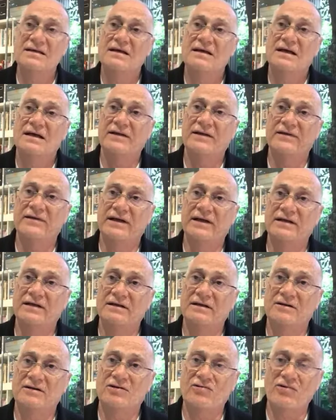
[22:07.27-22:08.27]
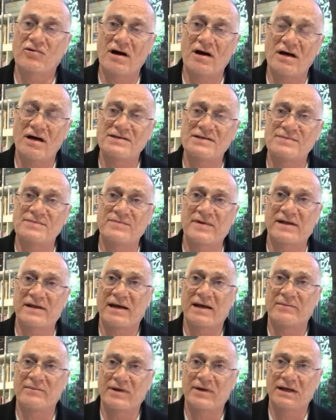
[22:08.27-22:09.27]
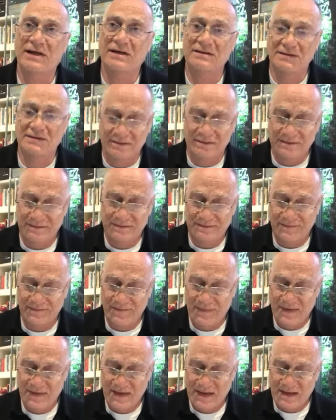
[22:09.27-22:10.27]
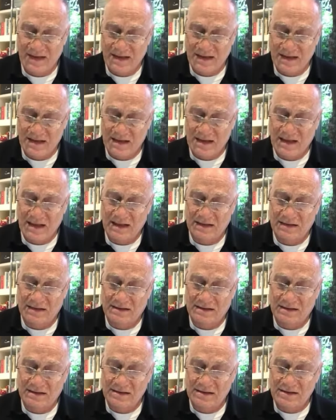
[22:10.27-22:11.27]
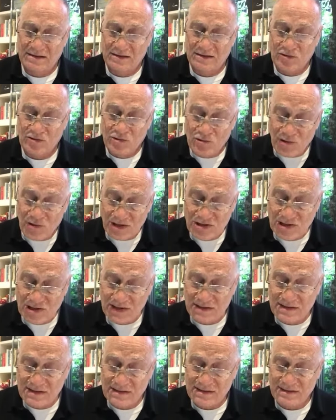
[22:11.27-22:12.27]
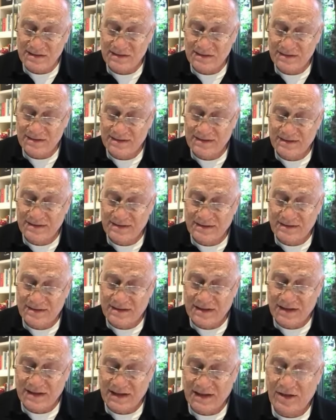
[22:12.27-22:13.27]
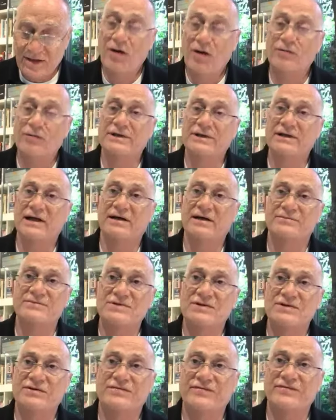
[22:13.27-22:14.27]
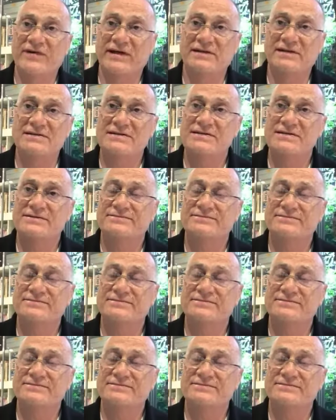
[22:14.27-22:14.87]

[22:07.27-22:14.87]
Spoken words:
And then grasp the napkin and crush it and hold it up to your face.